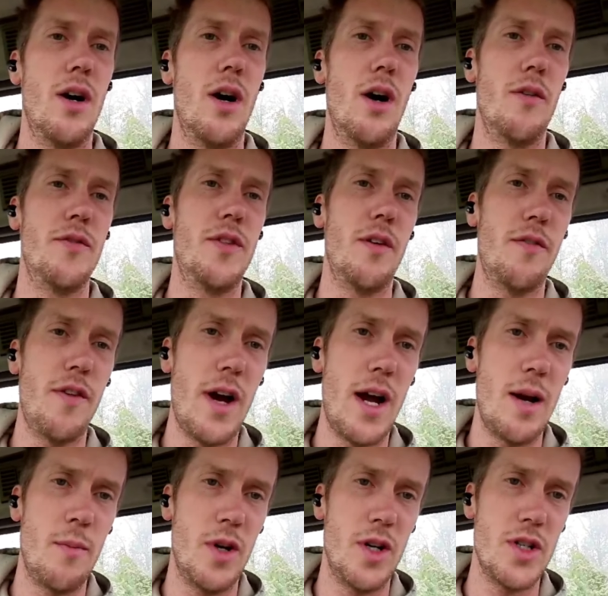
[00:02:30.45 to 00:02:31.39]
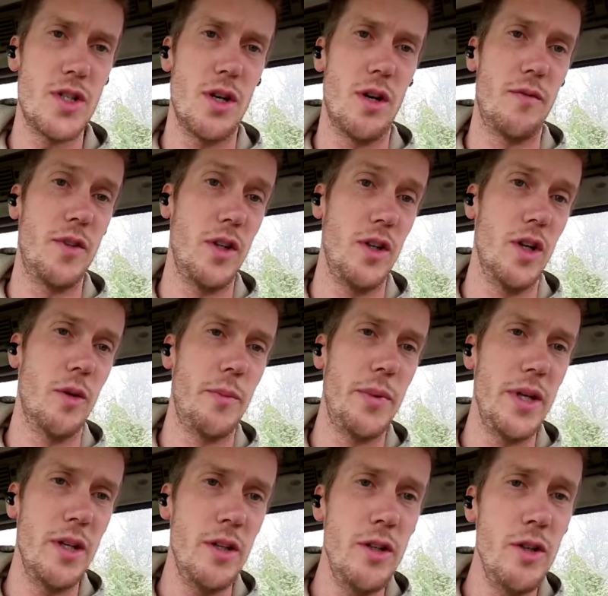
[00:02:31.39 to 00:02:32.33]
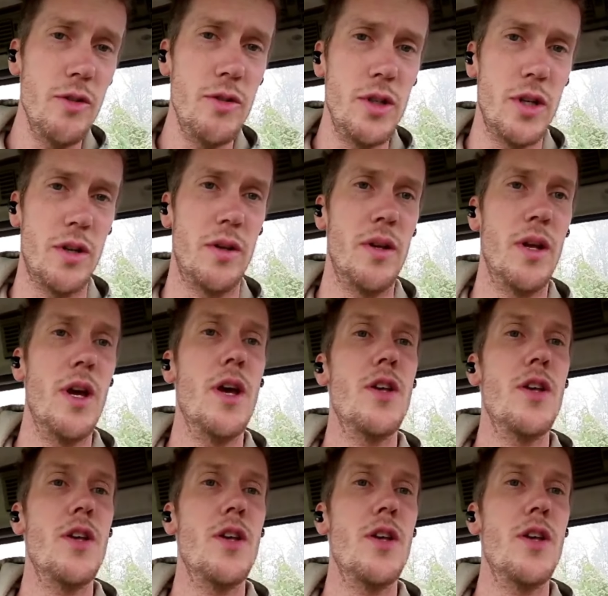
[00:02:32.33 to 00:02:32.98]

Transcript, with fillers: of the farmers of the European Union,